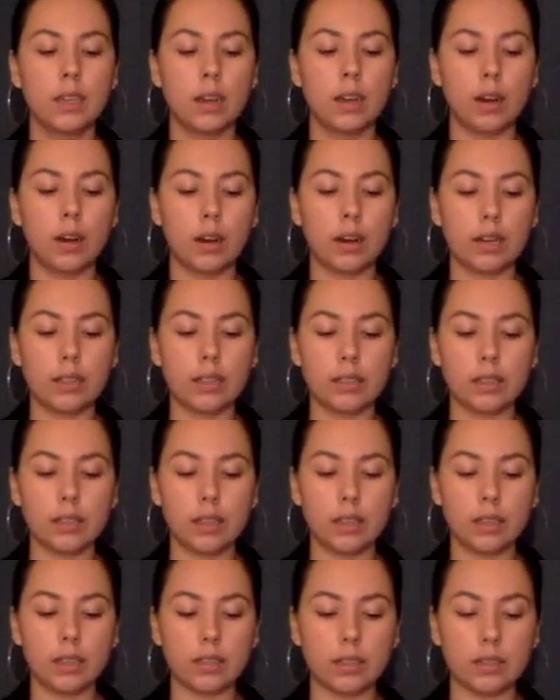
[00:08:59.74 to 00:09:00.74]
R has
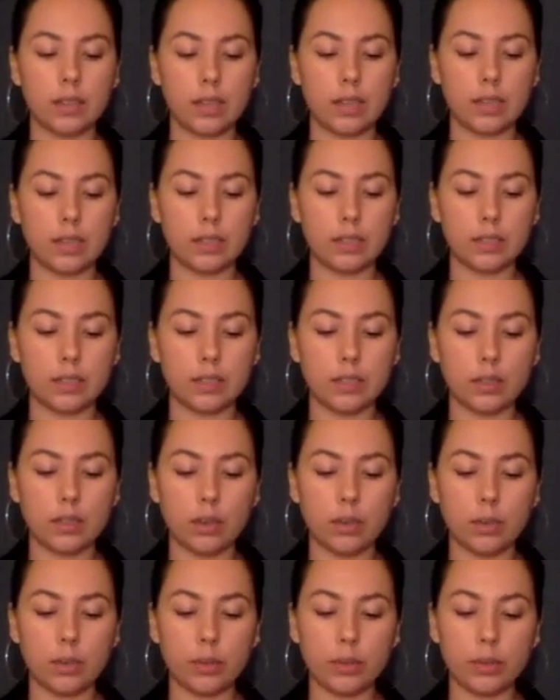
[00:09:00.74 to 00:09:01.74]
not had a single
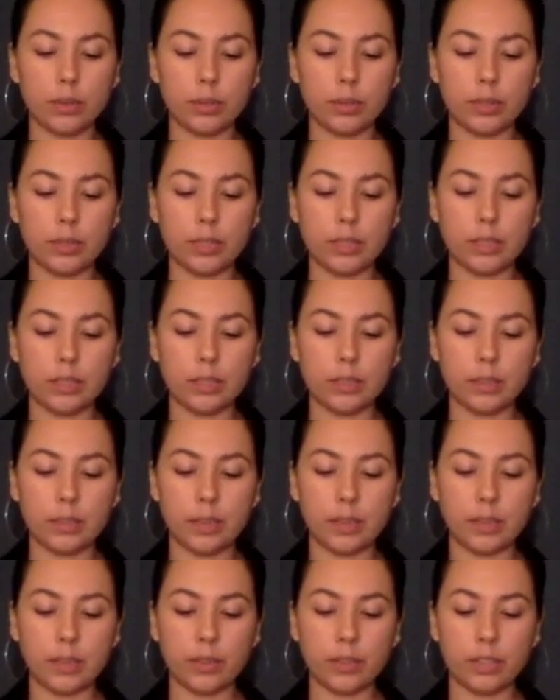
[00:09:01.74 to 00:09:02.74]
opportunity to
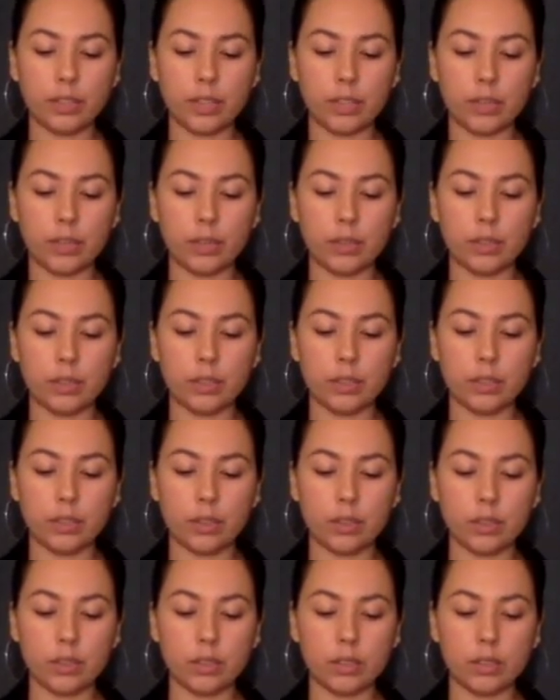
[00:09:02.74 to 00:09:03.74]
bathe or shower since
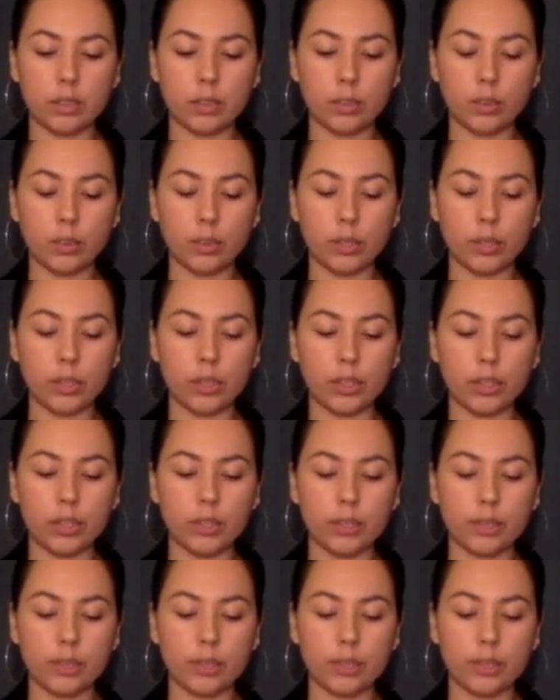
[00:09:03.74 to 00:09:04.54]
crossing the border.